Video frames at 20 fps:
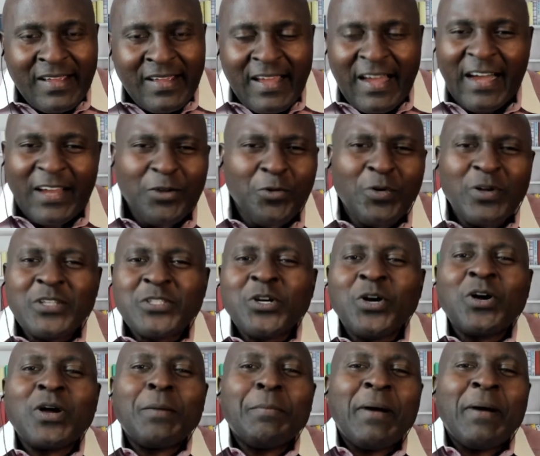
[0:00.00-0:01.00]
I don't want to
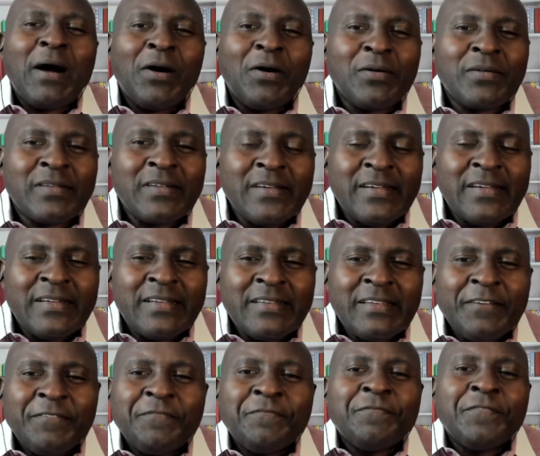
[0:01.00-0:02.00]
talk about the
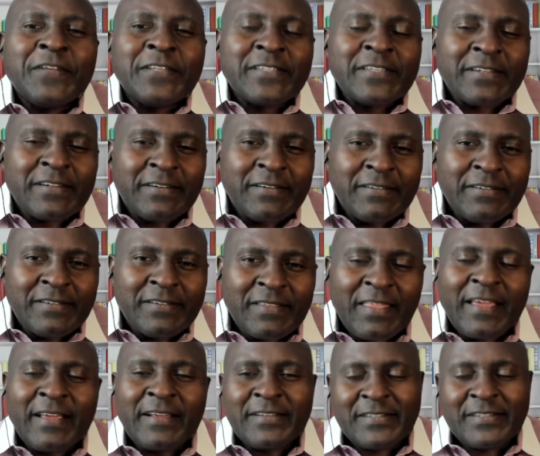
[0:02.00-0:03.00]
physical
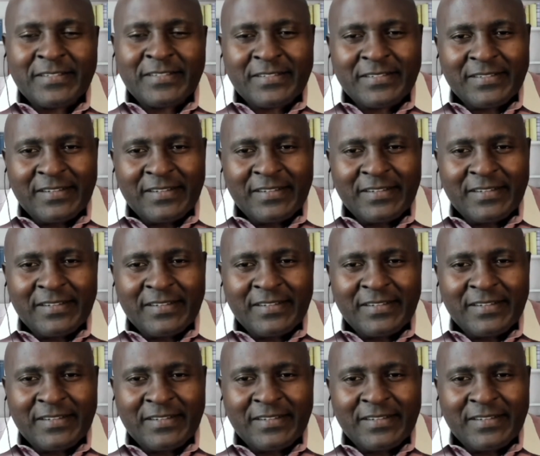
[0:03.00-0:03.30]
things.